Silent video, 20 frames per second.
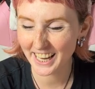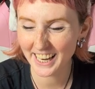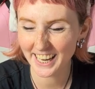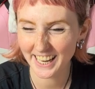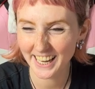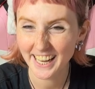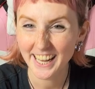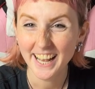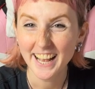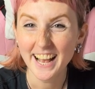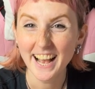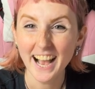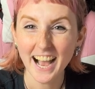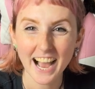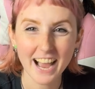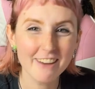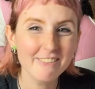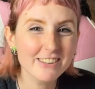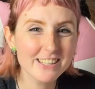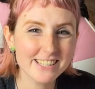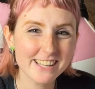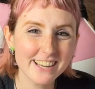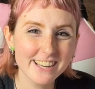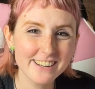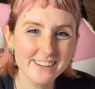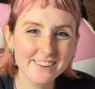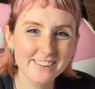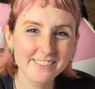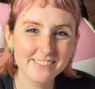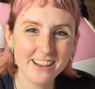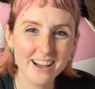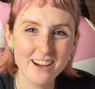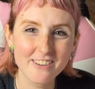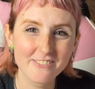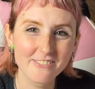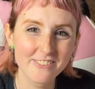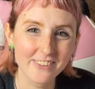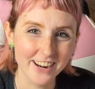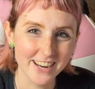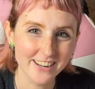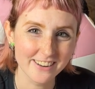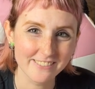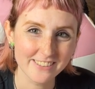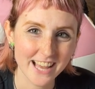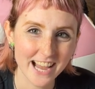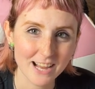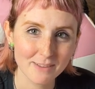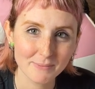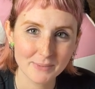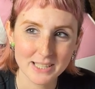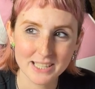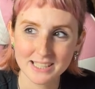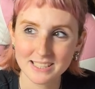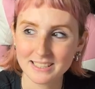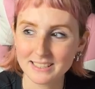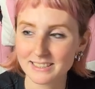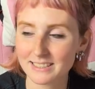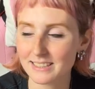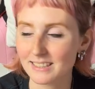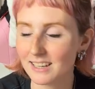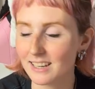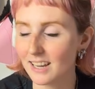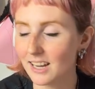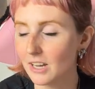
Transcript: I was kind of afraid of that because